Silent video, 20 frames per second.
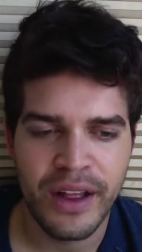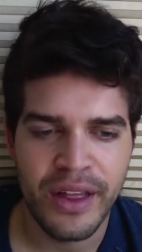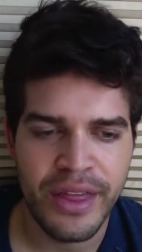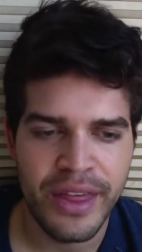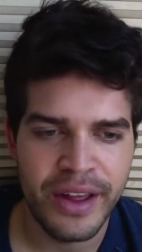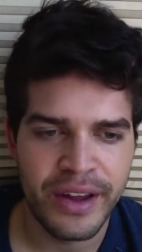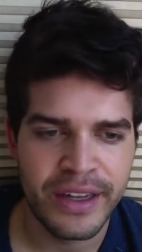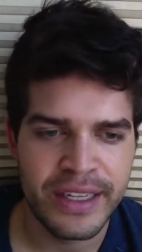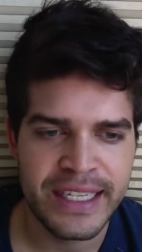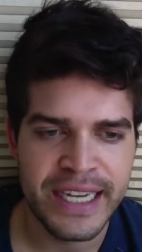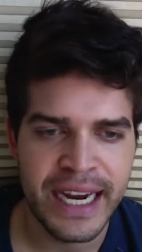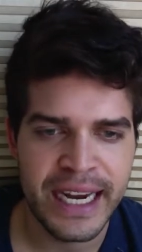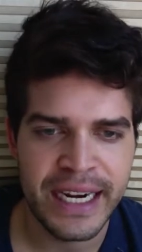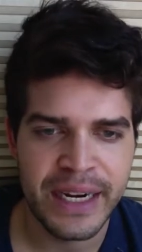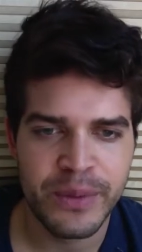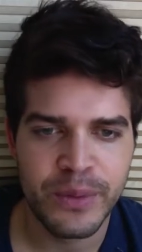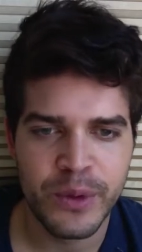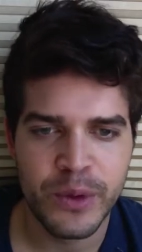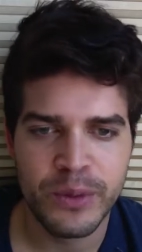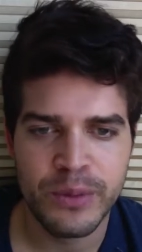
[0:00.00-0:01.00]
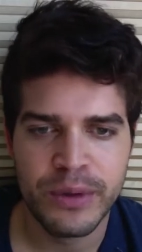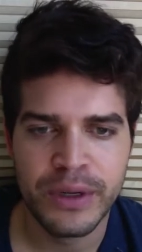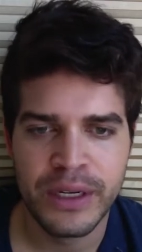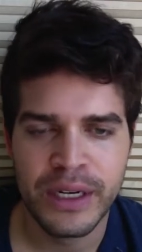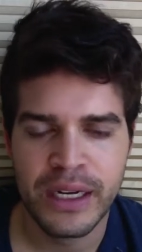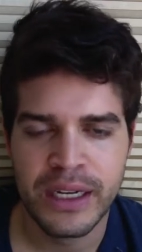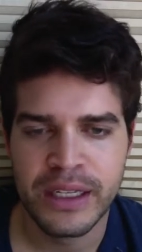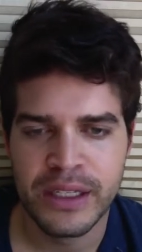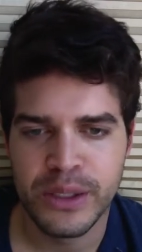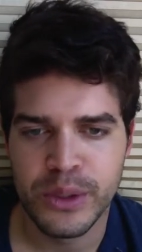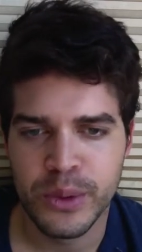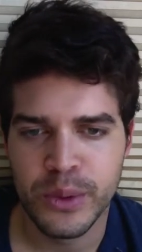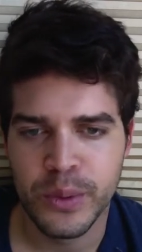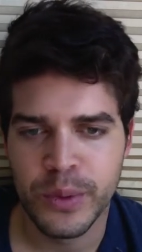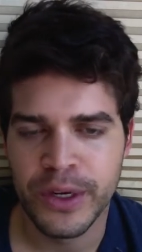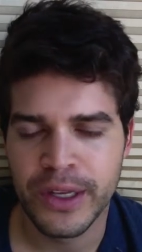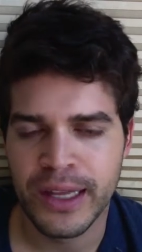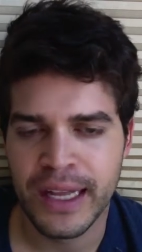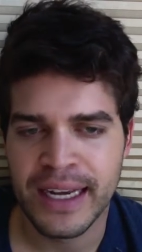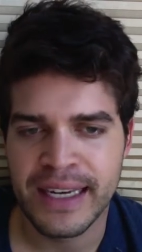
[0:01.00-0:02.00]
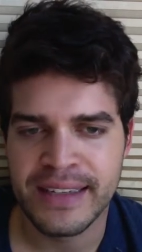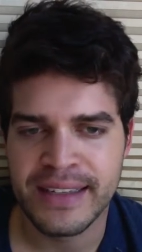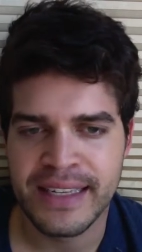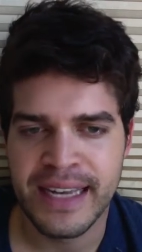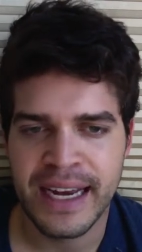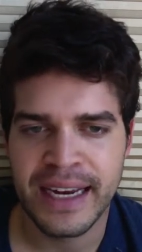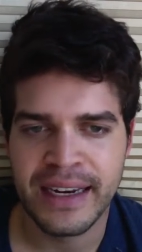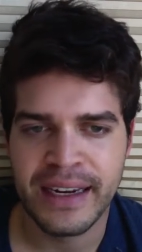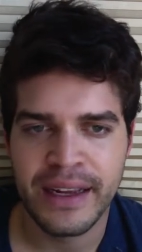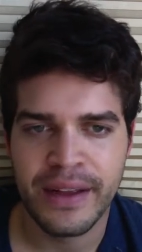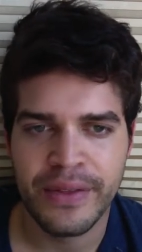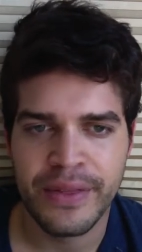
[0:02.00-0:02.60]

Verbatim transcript: the dining room to realize that